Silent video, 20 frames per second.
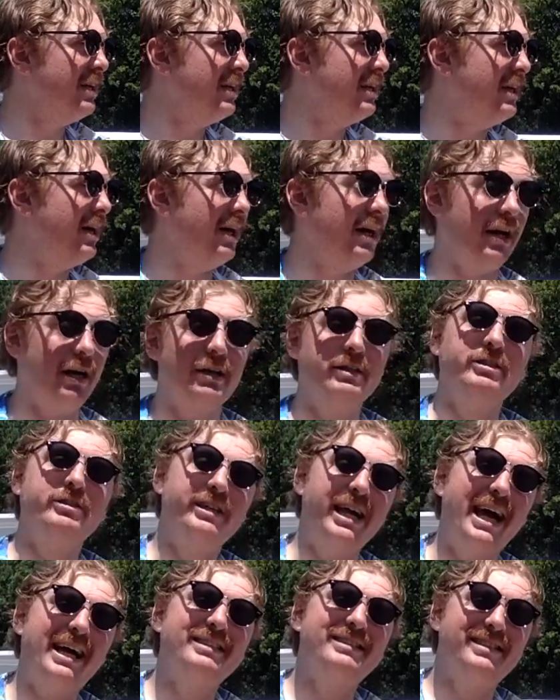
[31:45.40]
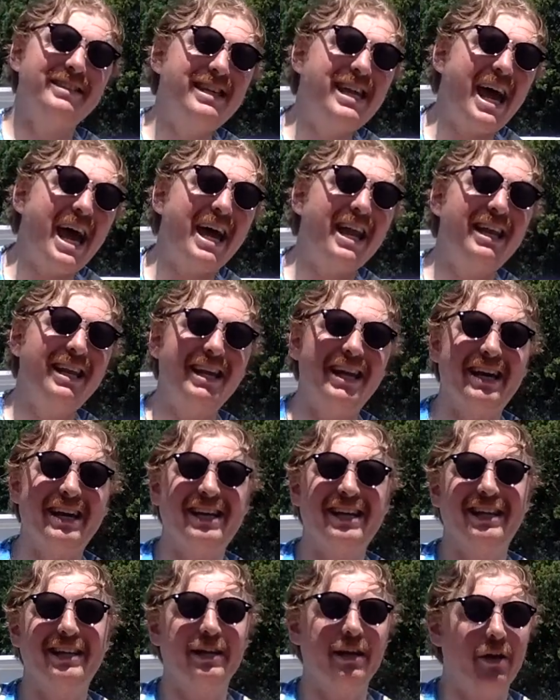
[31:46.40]
Your dad's dead.
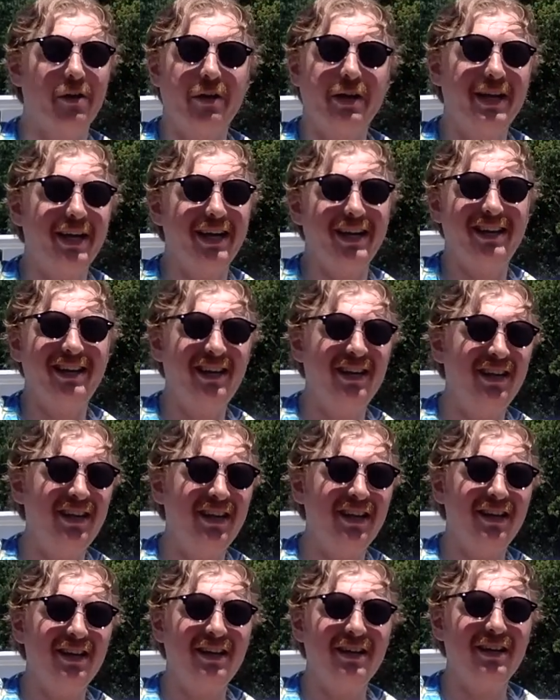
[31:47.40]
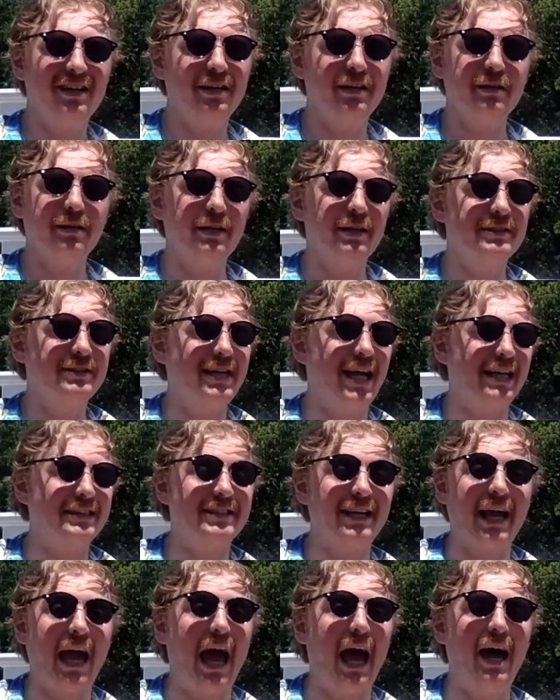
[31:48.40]
The other kid, his dad's
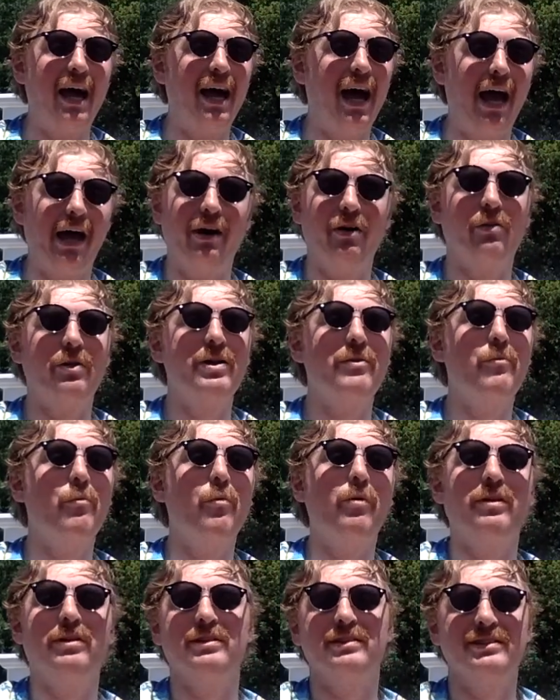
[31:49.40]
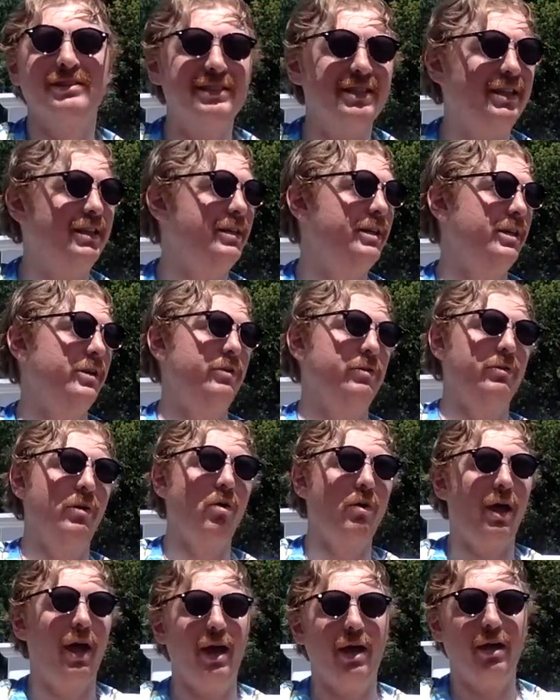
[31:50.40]
like, I don't even want to see you,
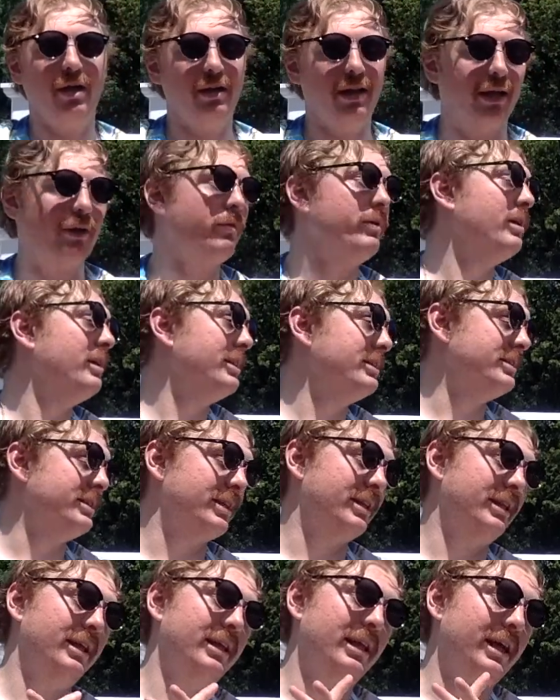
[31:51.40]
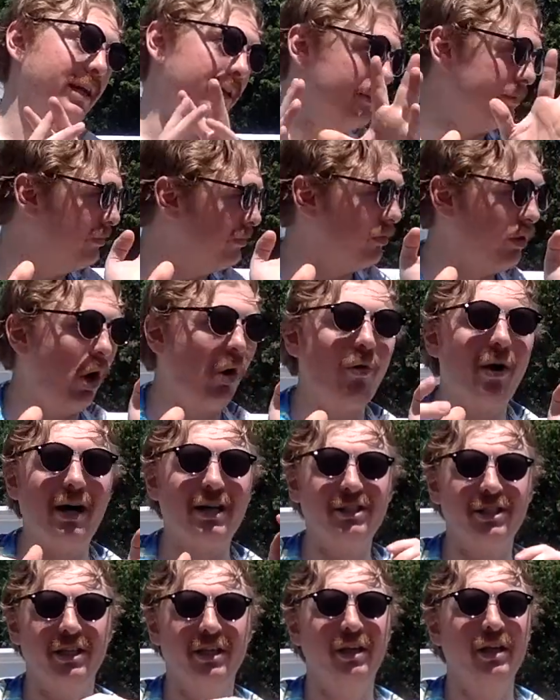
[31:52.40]
okay? Like, realistically, like, go
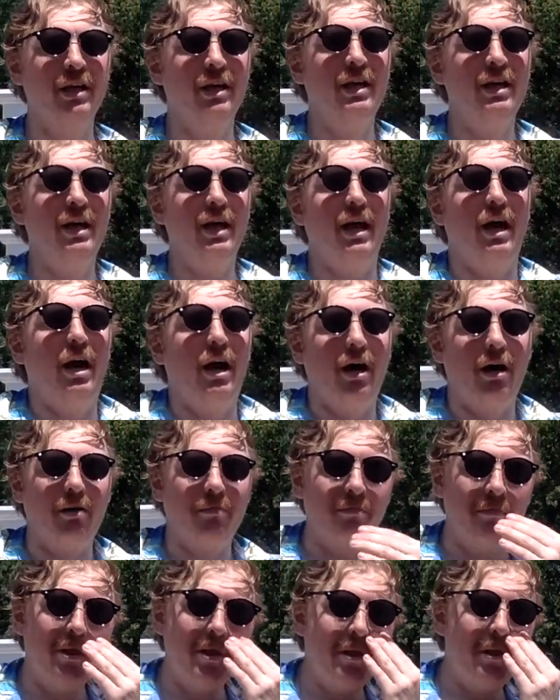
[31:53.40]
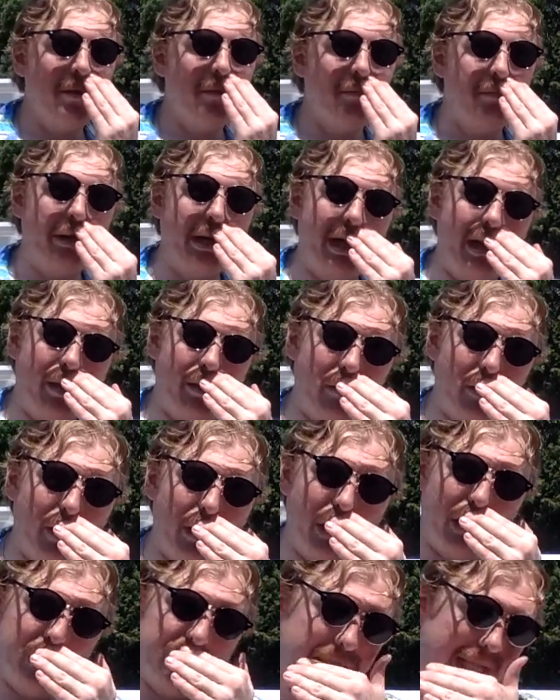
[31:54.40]
watch it. But
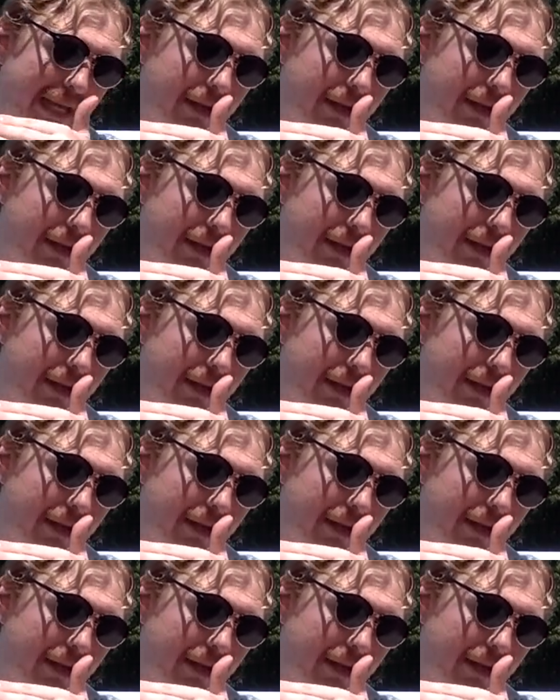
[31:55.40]
there's, like,